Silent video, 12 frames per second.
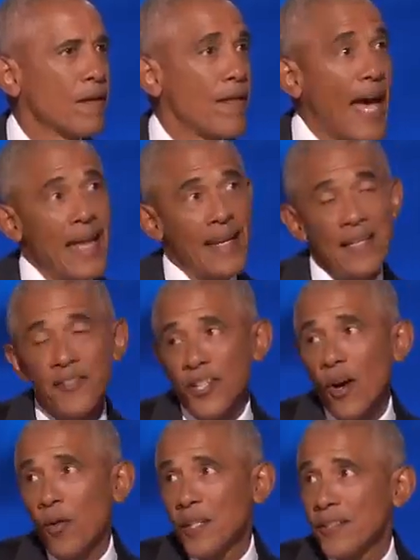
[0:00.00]
That and she
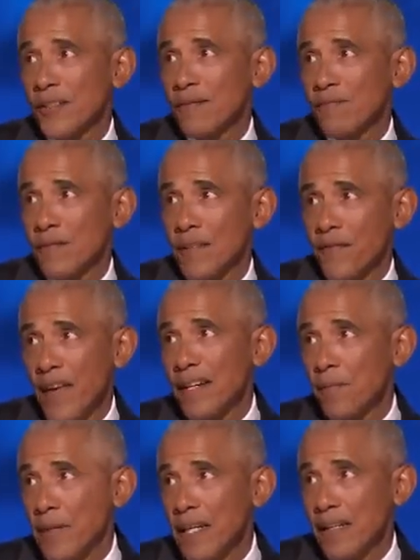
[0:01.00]
always
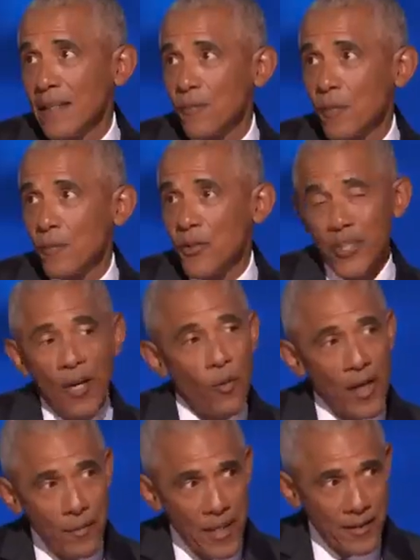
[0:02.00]
defended me with Michelle
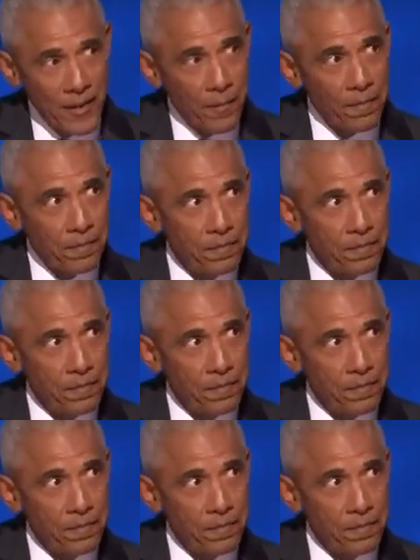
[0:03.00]
when I messed up.